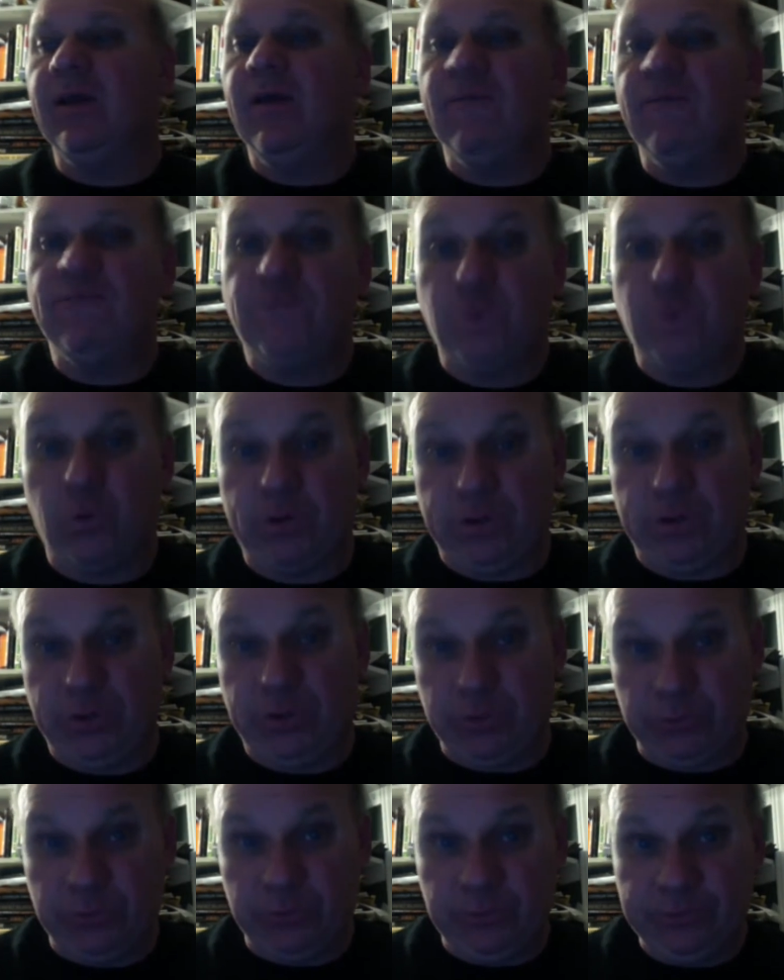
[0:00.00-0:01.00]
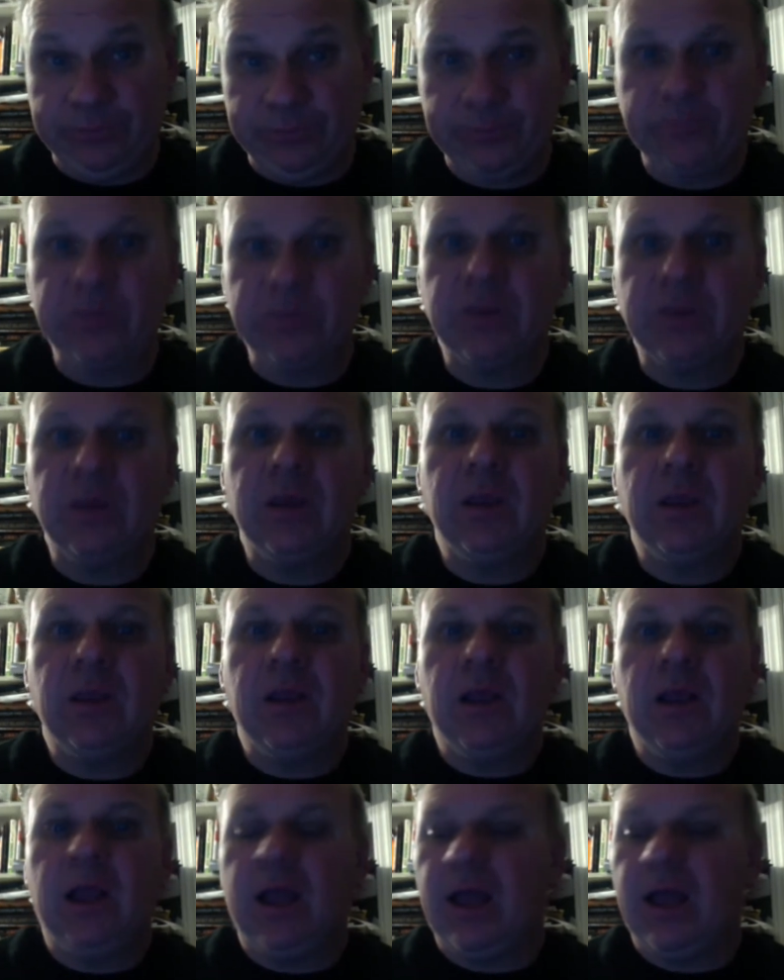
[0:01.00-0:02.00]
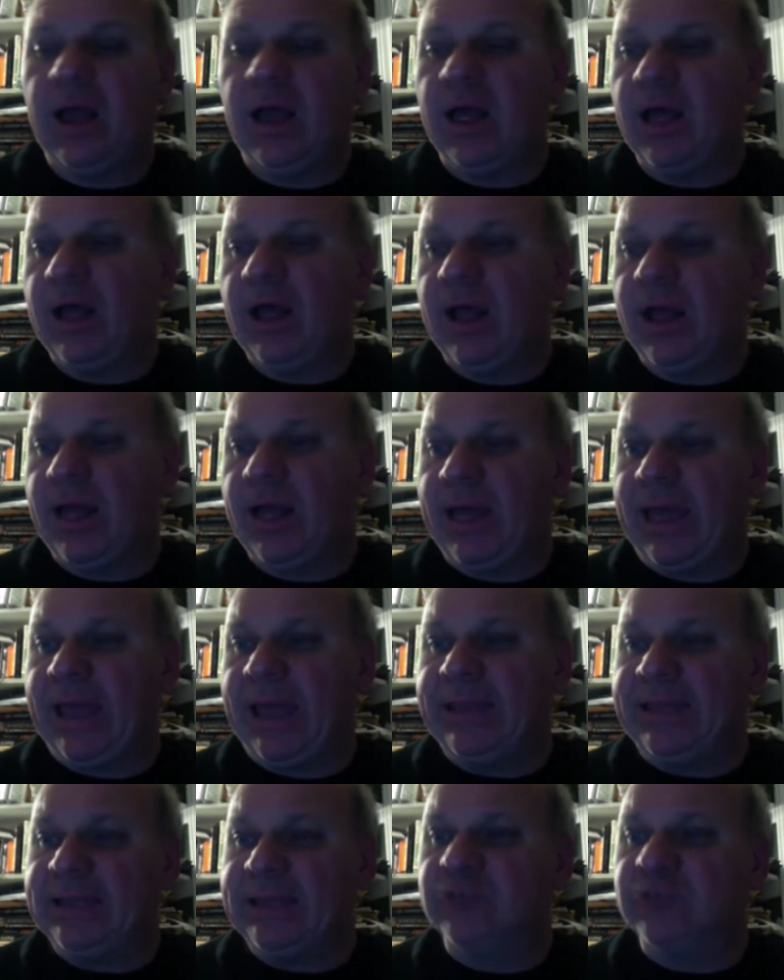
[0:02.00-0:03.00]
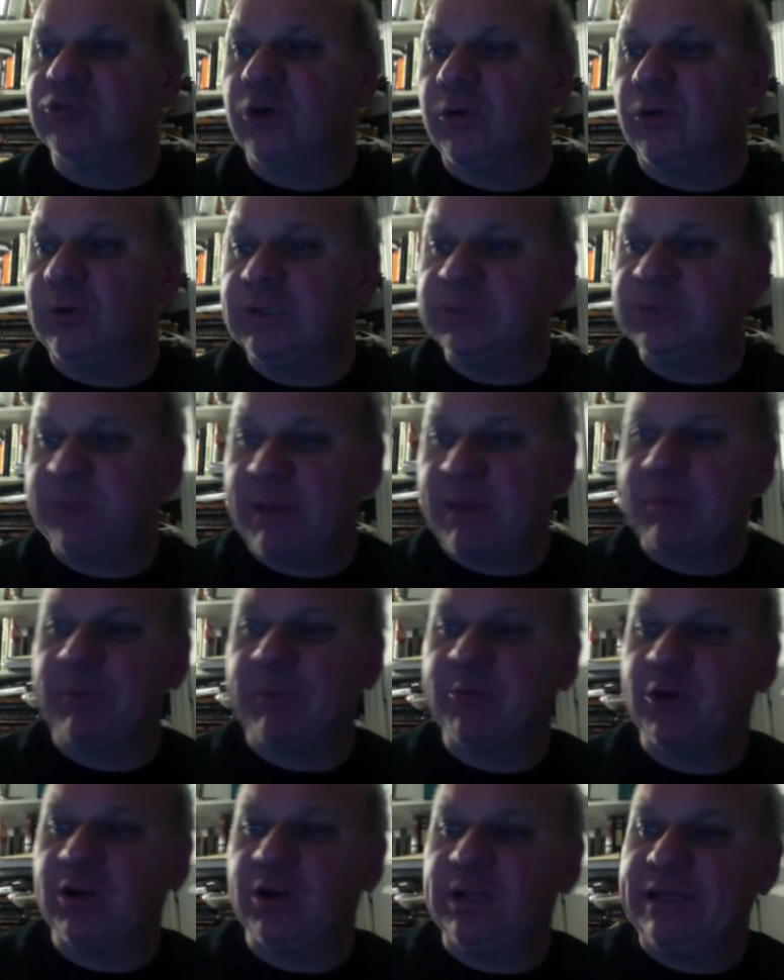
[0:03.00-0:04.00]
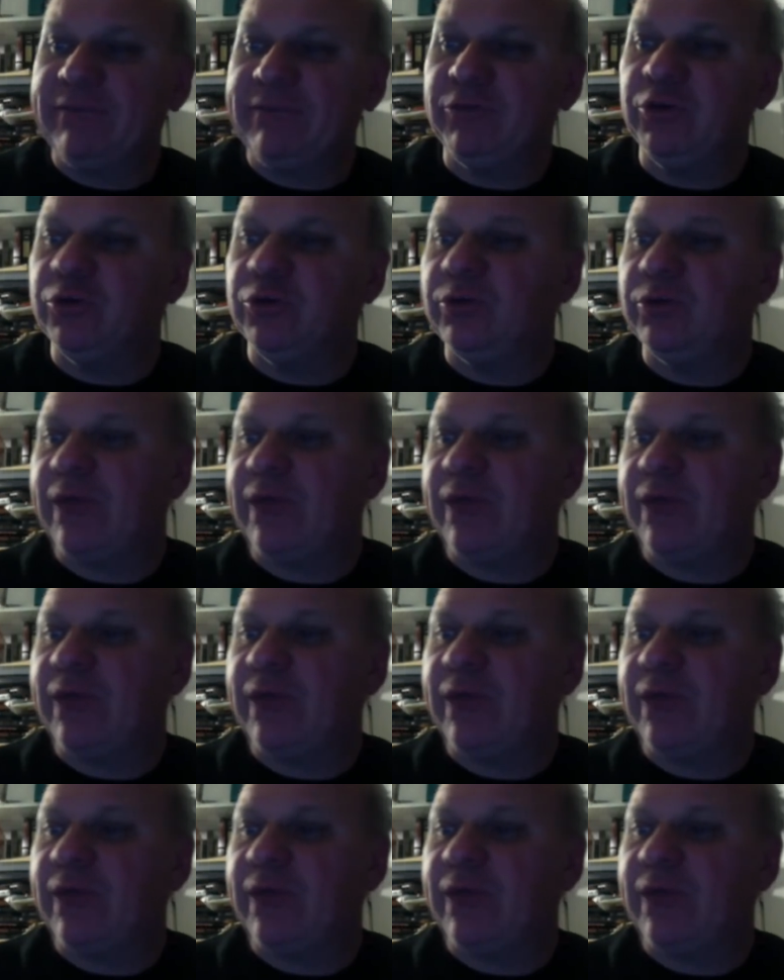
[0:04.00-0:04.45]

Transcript: For You. And the intro was Babe, I'm Gonna Leave You.